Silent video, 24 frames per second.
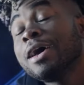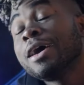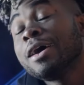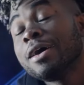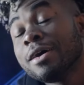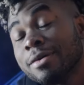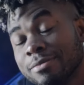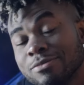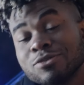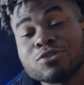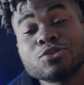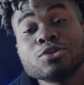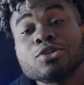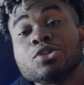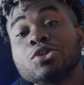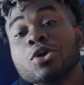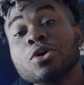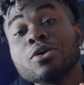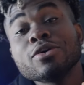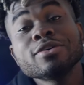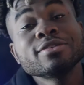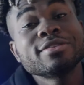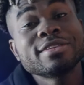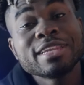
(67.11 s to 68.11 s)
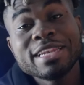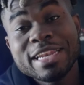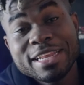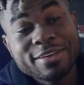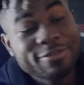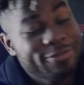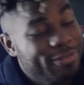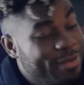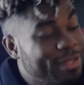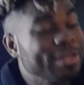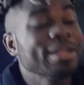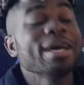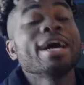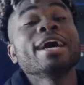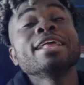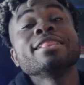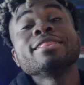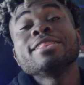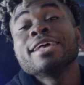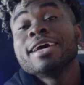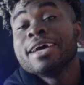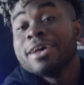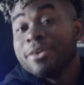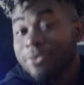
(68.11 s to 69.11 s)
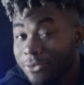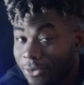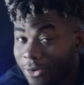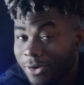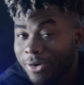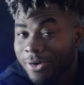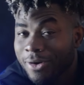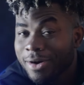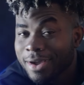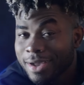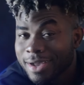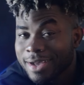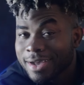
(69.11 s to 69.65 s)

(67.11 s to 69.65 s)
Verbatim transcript: um, to those living under a rock,